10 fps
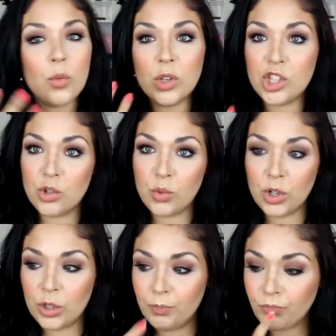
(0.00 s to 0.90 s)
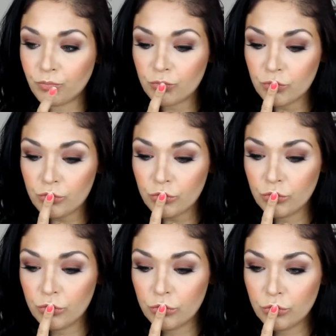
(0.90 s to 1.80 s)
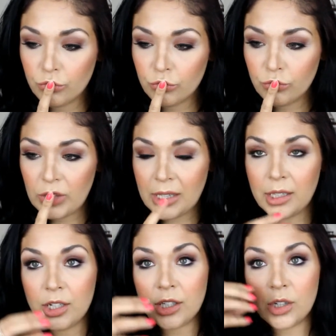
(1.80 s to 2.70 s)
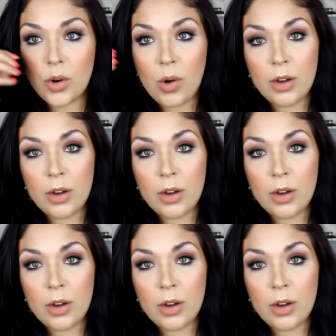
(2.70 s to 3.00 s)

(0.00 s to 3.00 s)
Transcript: what's the word? they just go